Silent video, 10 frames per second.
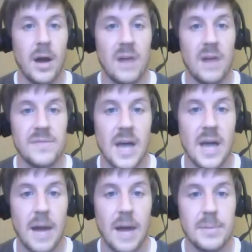off the
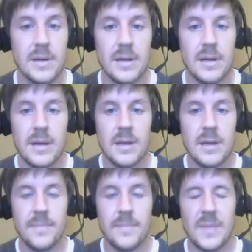top.
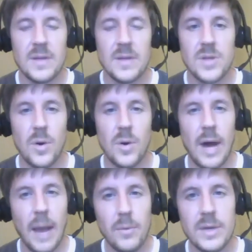So
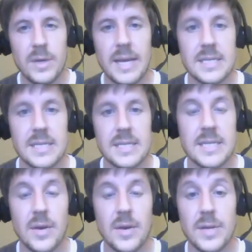I wouldn't
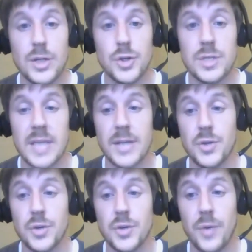necessarily tr say
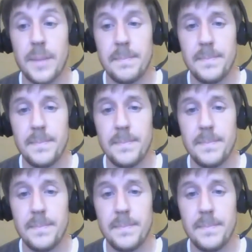trim.